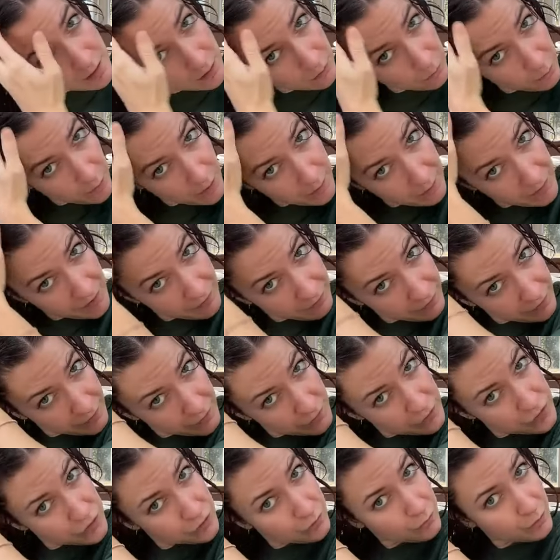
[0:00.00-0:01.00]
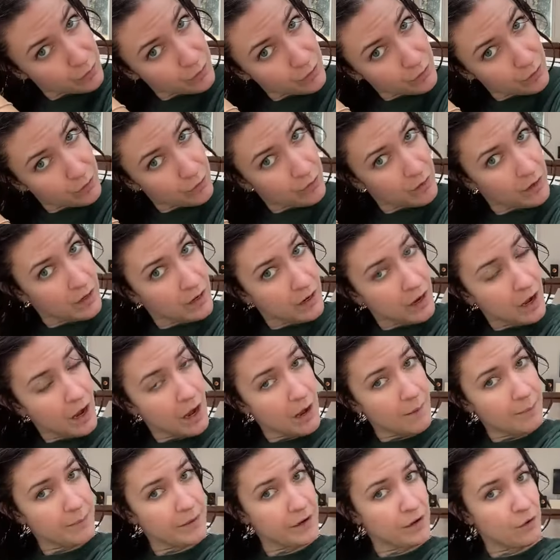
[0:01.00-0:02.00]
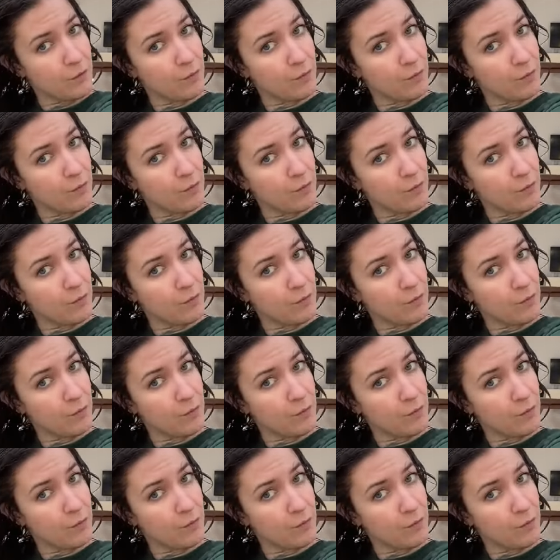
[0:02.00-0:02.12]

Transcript: Run my fingers through, up and